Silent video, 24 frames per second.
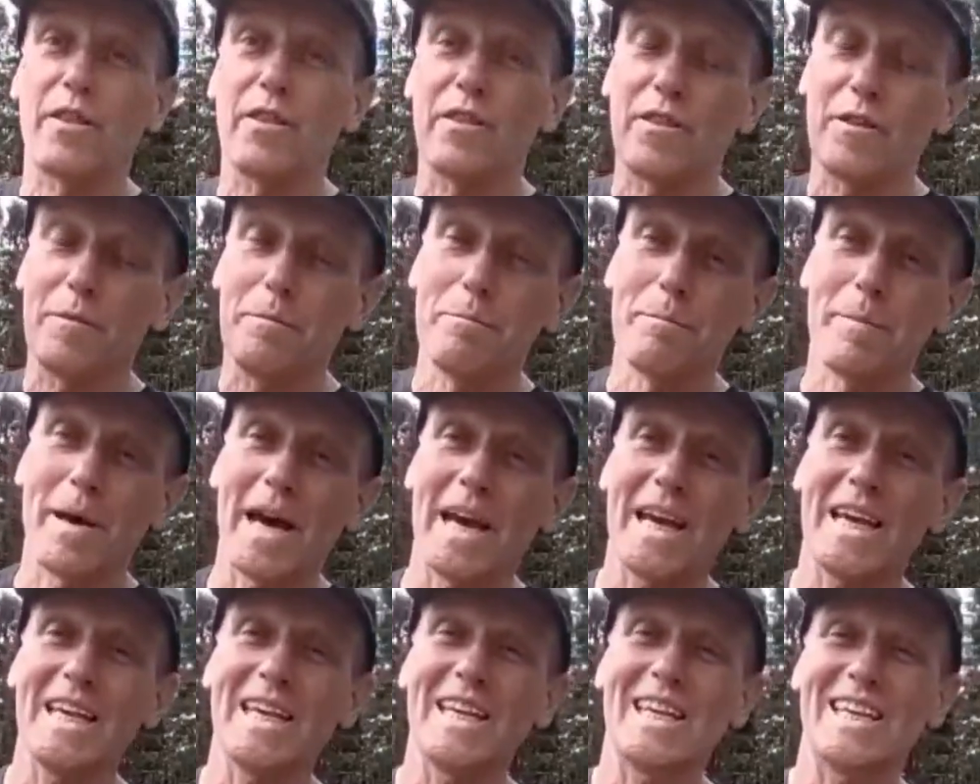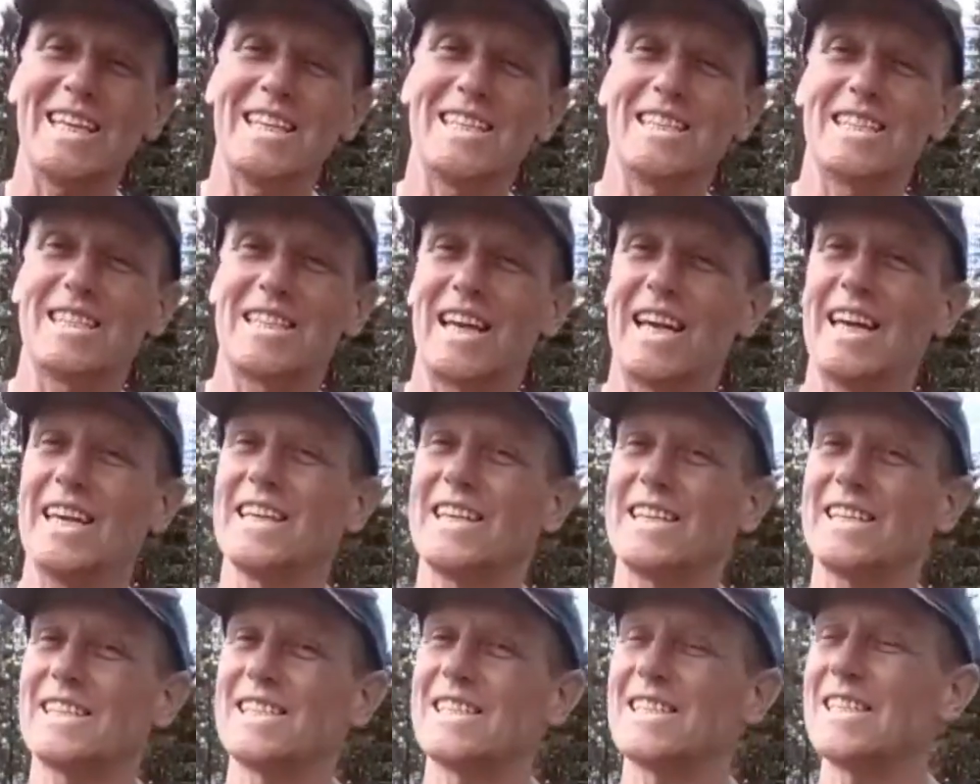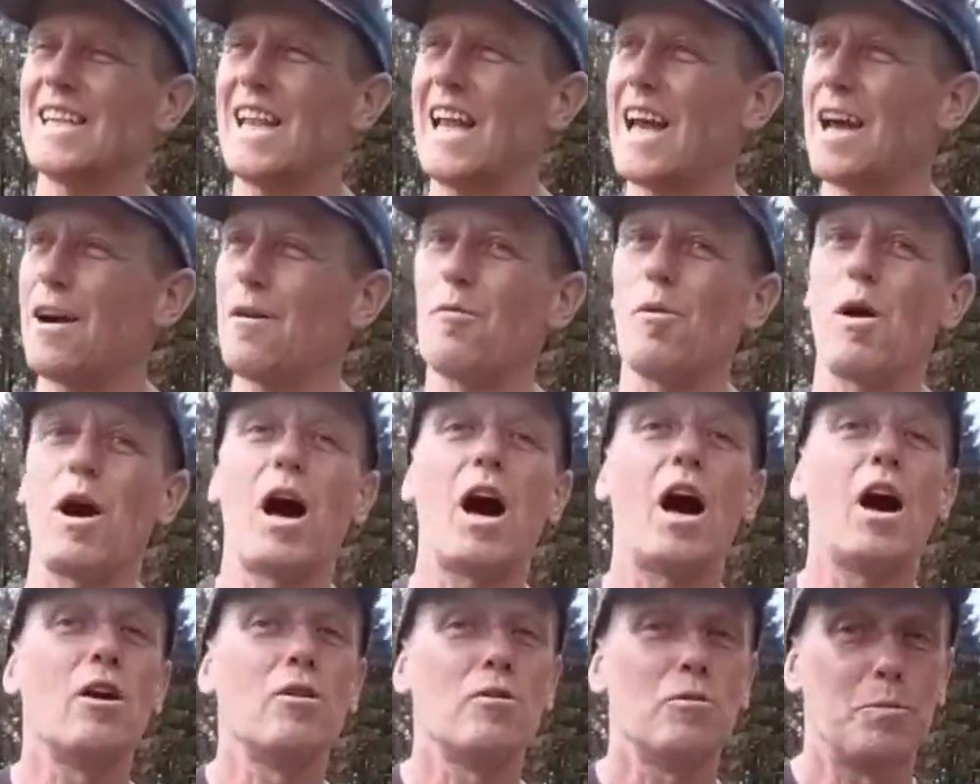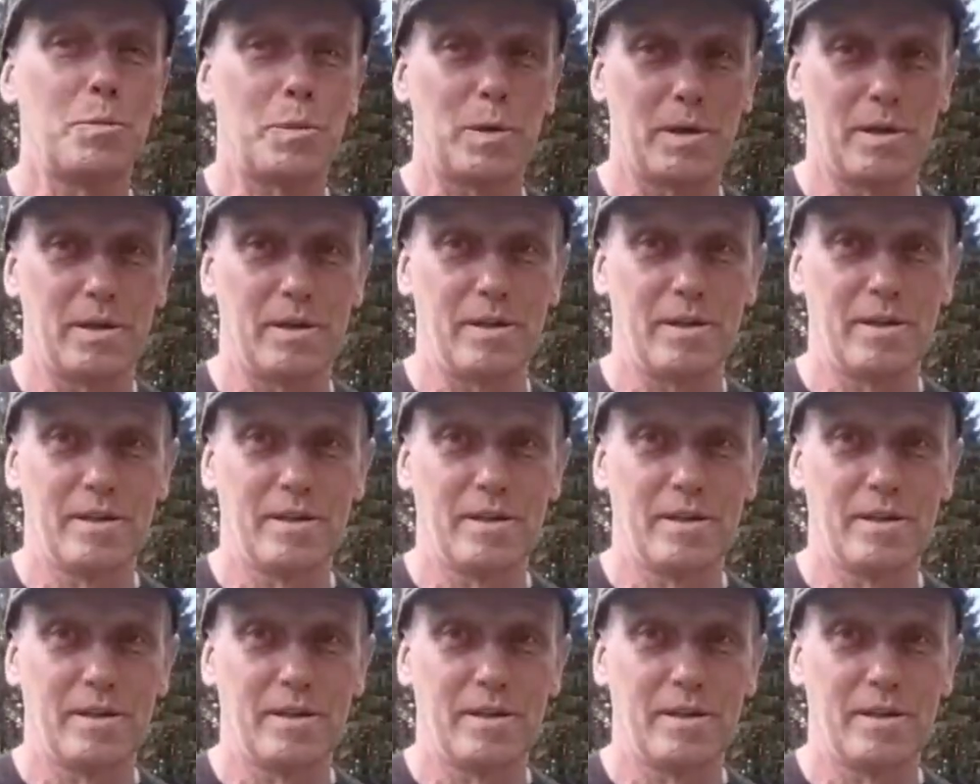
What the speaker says: The May intake is now open.